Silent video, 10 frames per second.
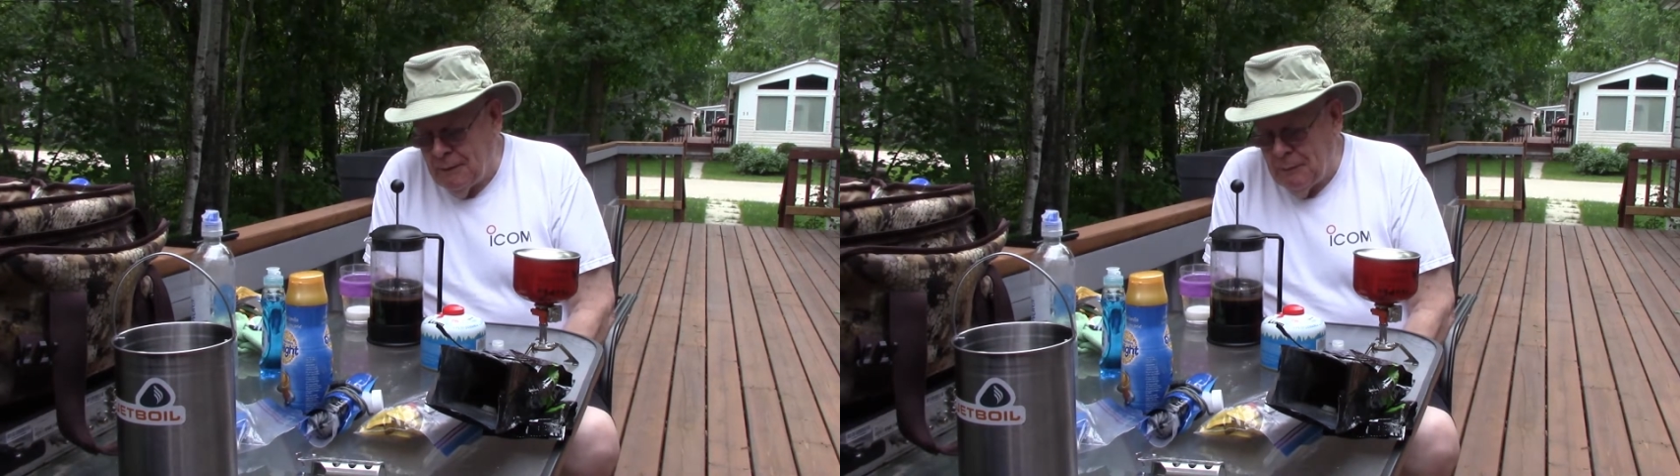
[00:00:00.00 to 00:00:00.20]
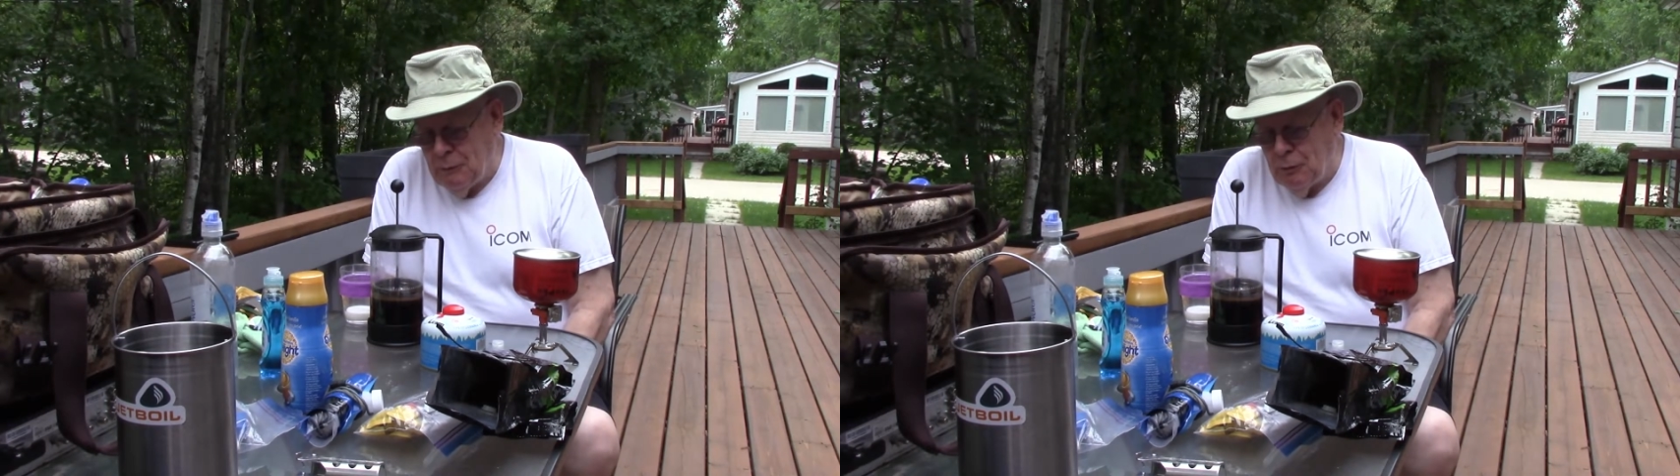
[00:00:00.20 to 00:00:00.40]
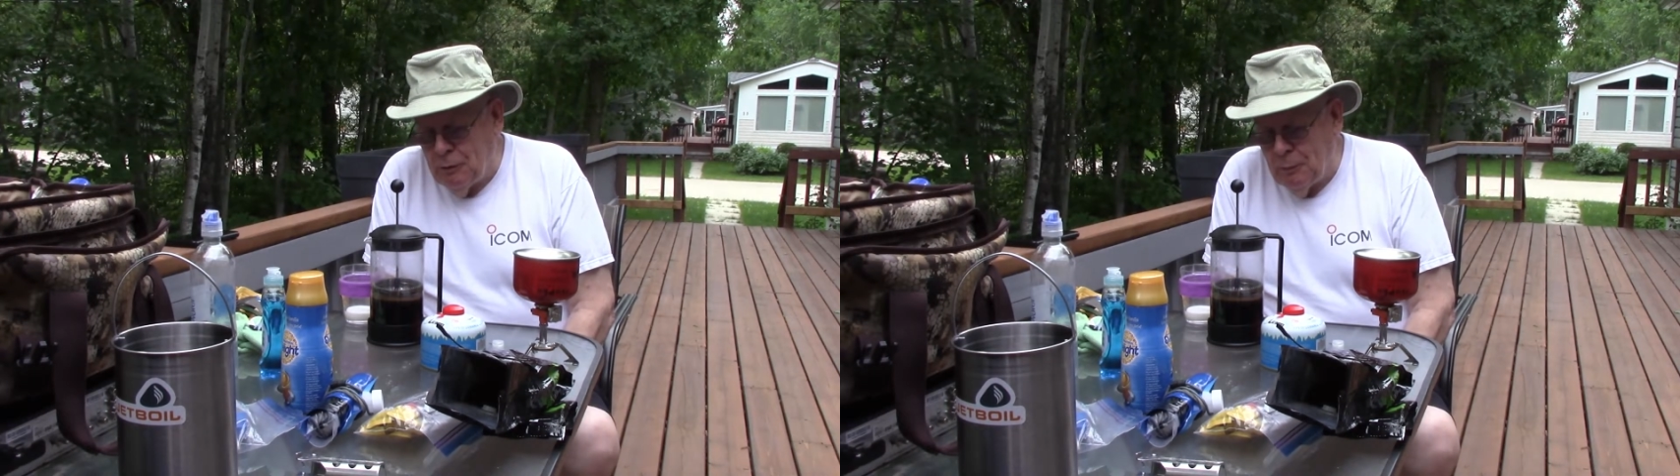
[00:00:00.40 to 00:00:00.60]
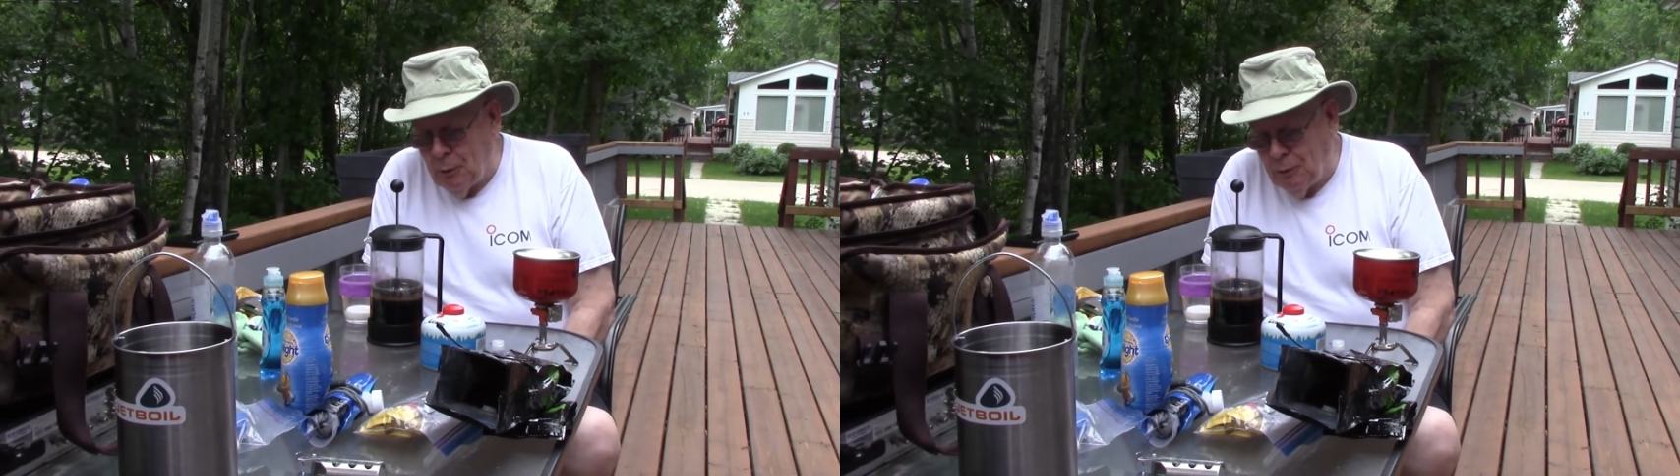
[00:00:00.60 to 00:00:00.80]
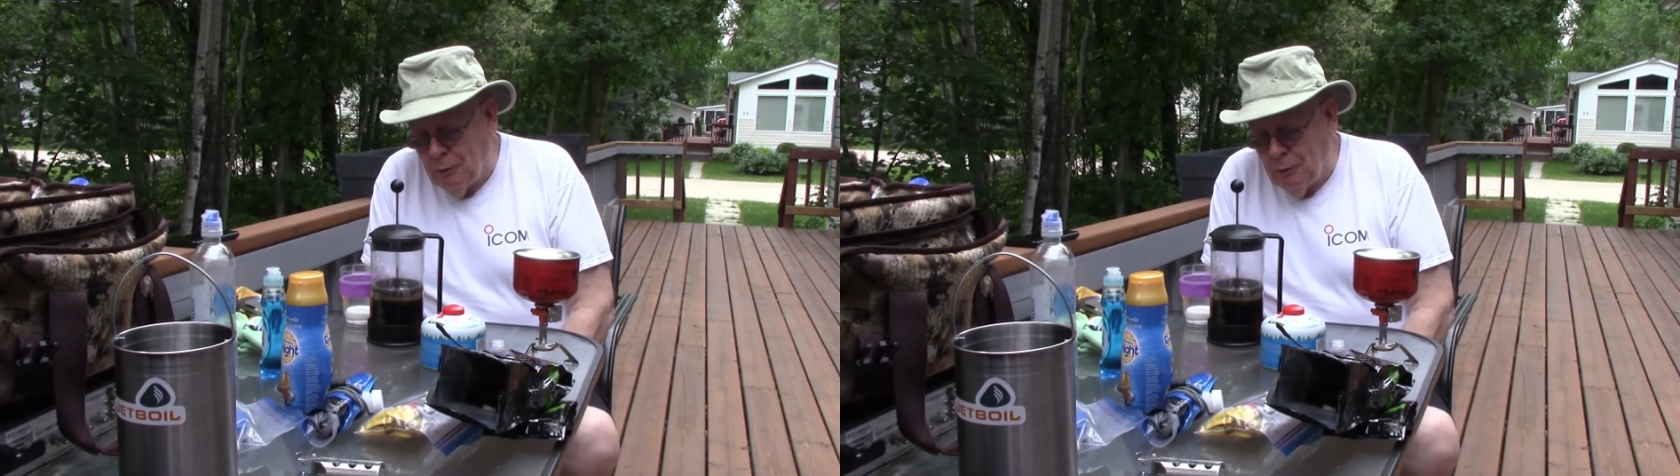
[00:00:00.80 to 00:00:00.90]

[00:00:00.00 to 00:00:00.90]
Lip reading: I'm used to pour